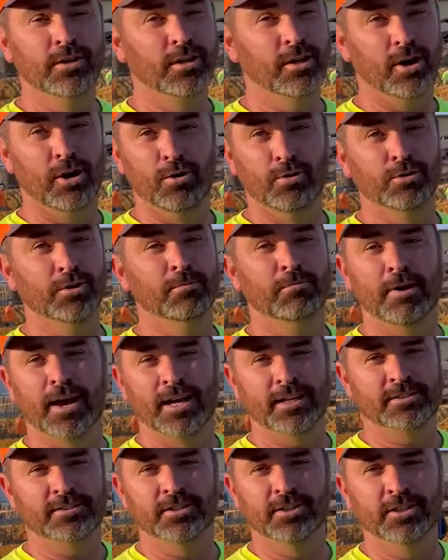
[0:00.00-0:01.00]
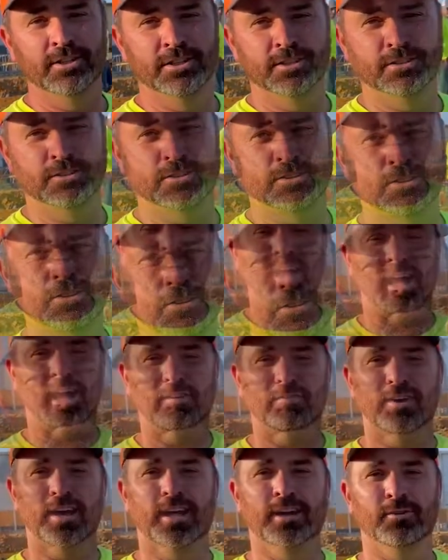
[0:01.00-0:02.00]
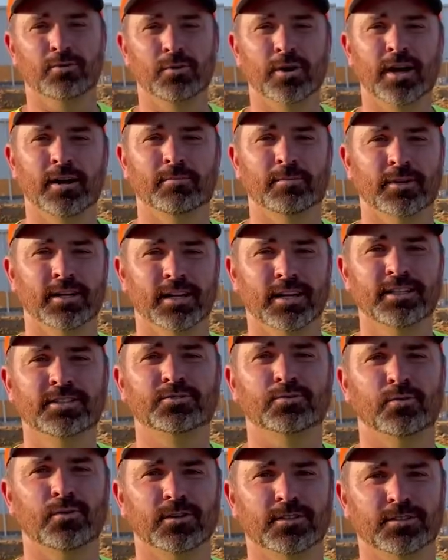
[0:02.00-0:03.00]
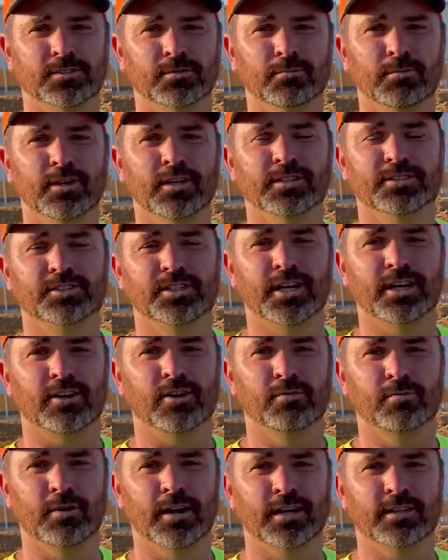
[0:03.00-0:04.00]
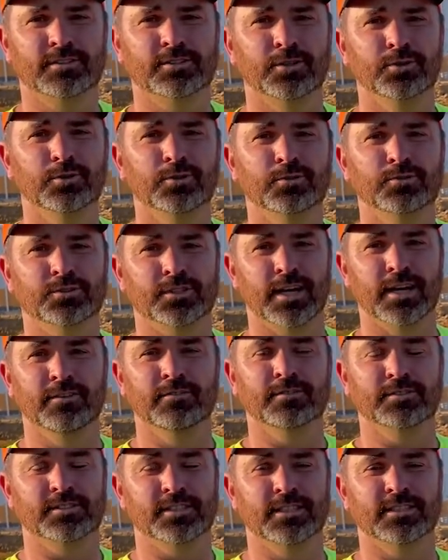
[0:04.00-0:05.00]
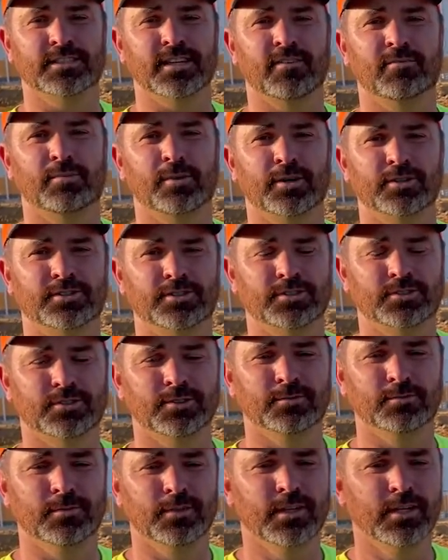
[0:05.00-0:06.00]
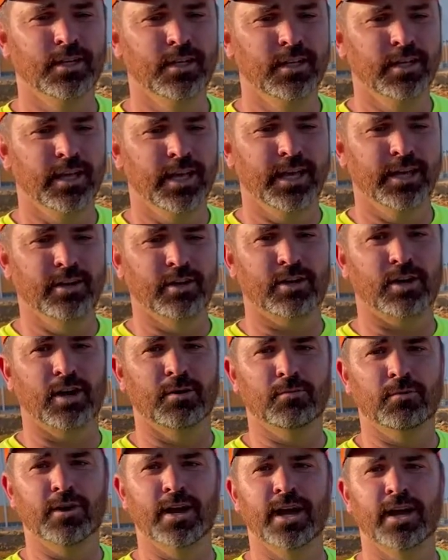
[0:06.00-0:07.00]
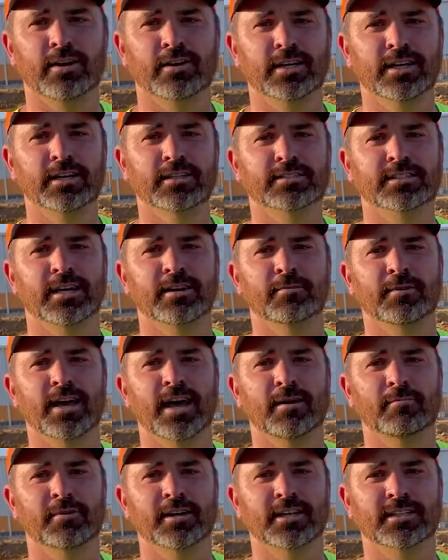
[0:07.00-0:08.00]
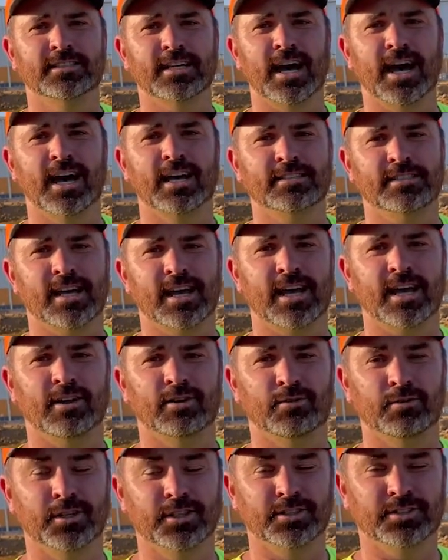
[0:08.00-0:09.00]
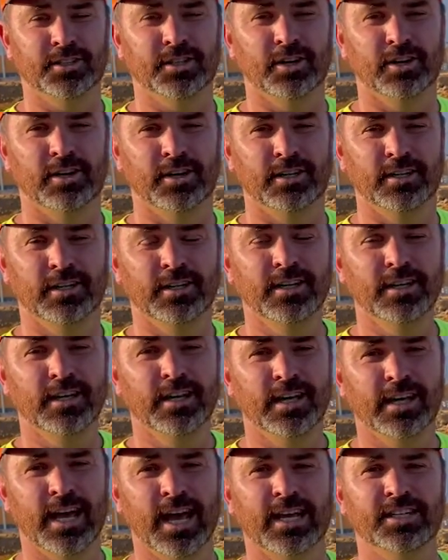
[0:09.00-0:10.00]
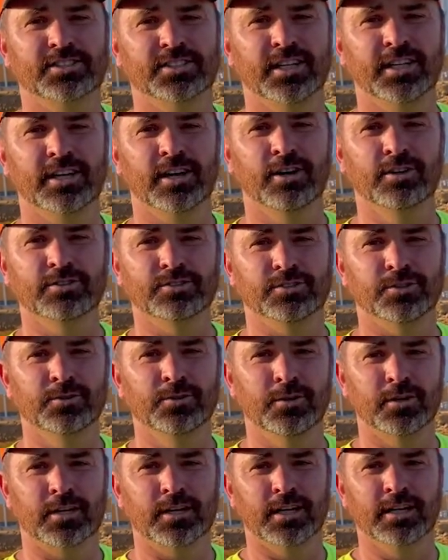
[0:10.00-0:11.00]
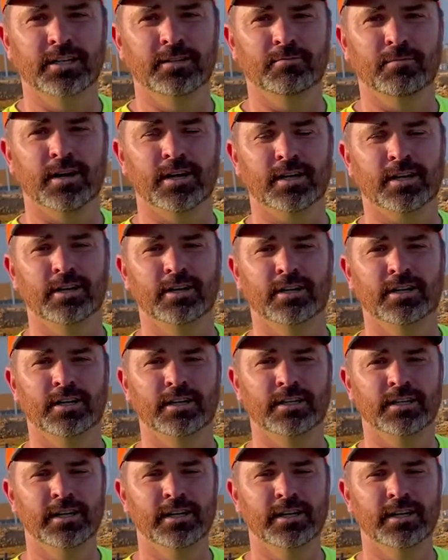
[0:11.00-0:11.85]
on the max guns. I've had a rep at least once a month check on my tools ever since I purchased them. He'll come around, he'll tell me how many ties I got on each gun. He actually goes through and cleans my gun